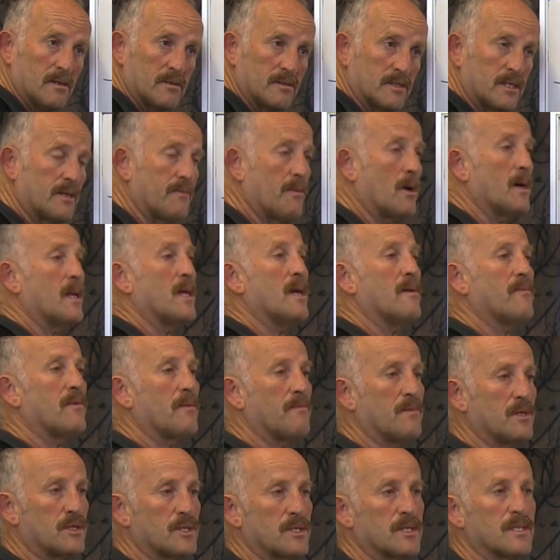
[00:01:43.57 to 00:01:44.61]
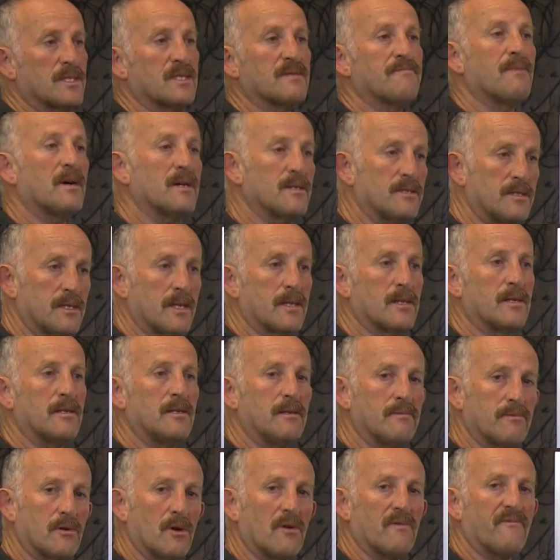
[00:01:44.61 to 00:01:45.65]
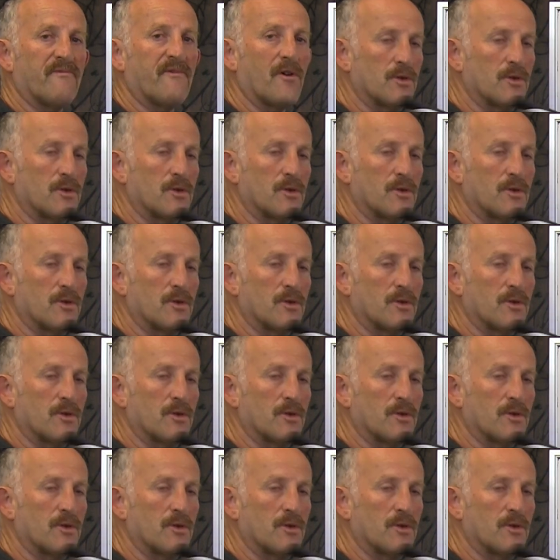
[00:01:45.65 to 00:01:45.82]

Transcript: so you might have emissions but you've got